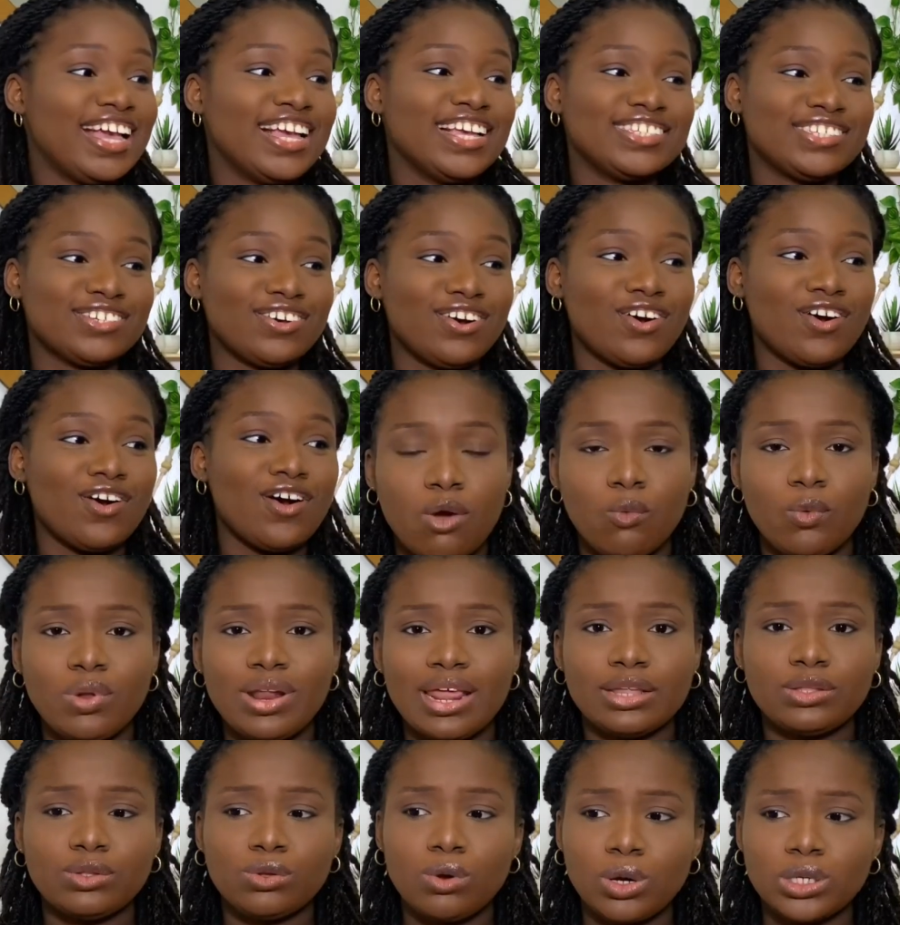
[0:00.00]
So when
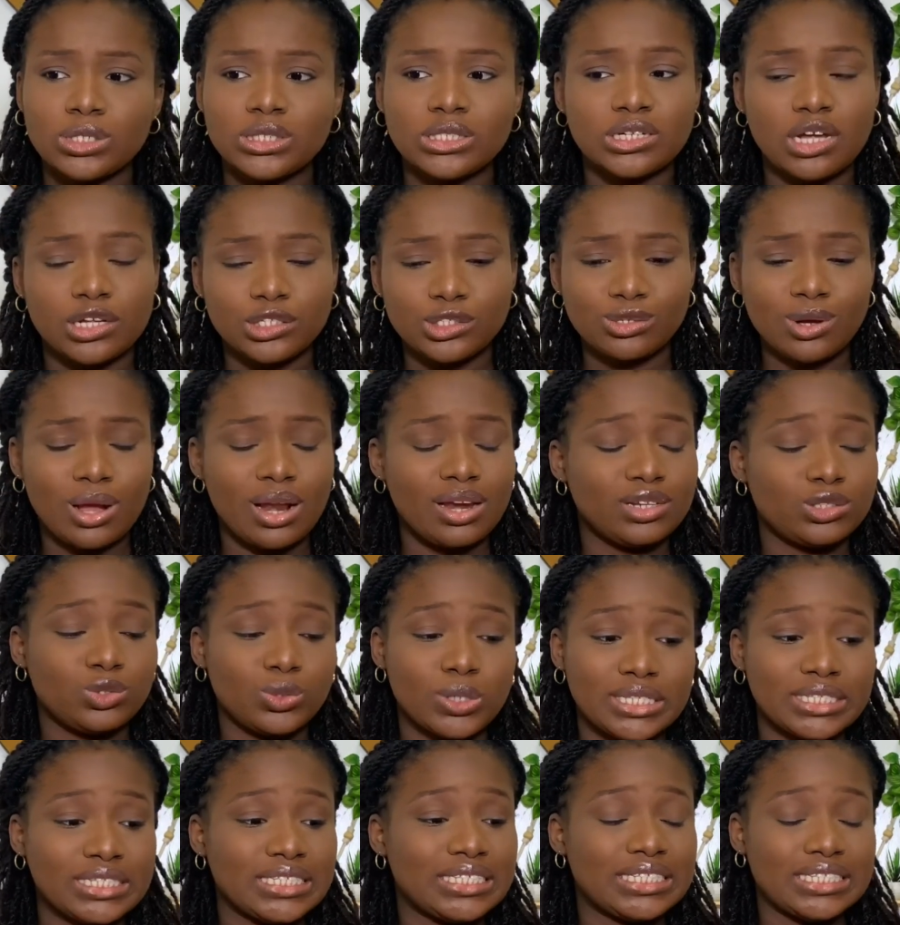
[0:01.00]
I turned natural in
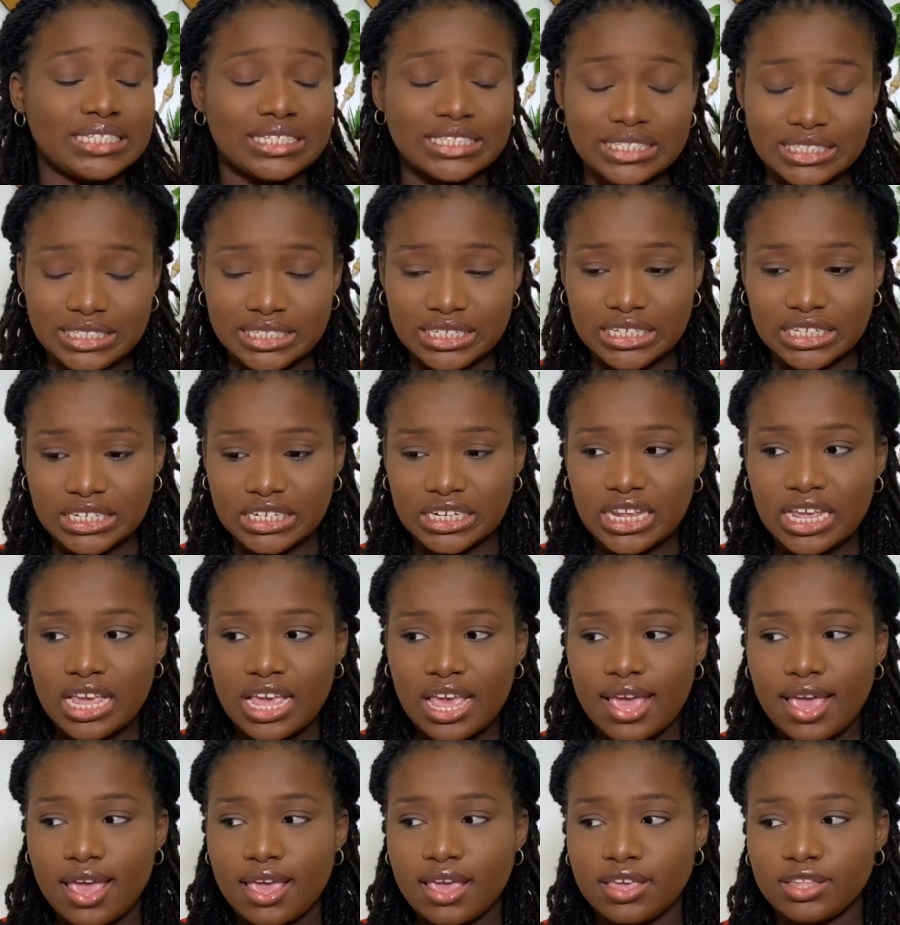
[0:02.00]
2016,
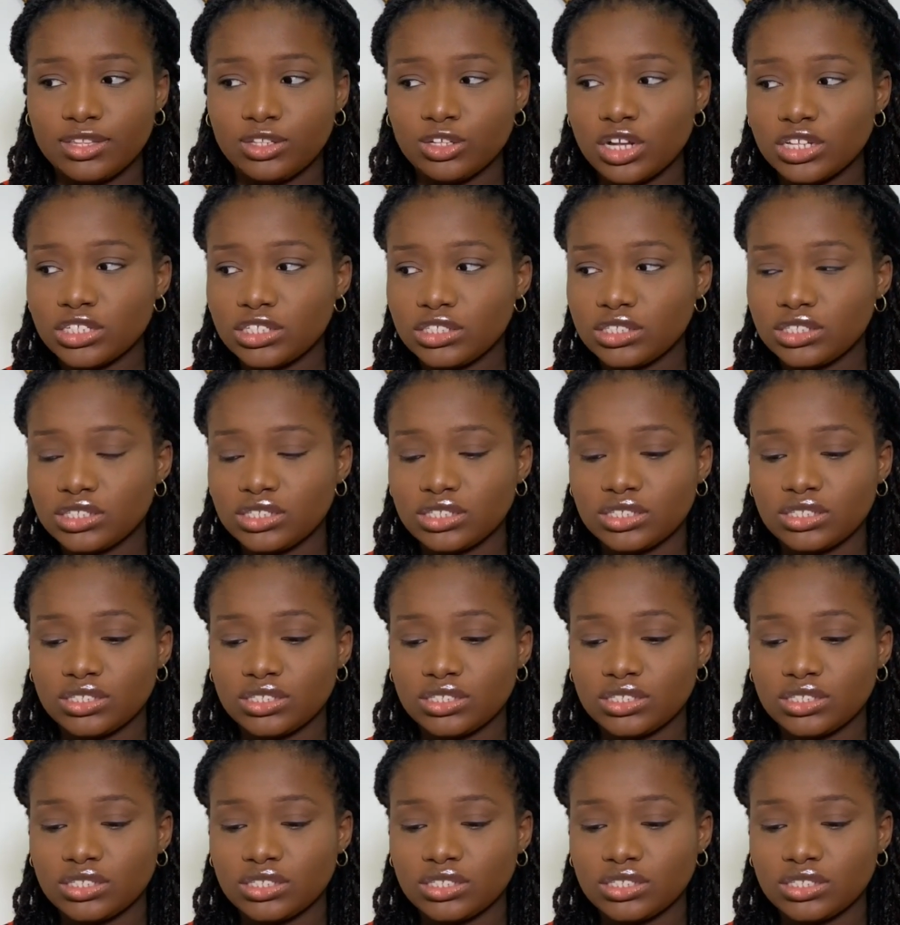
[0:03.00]
it just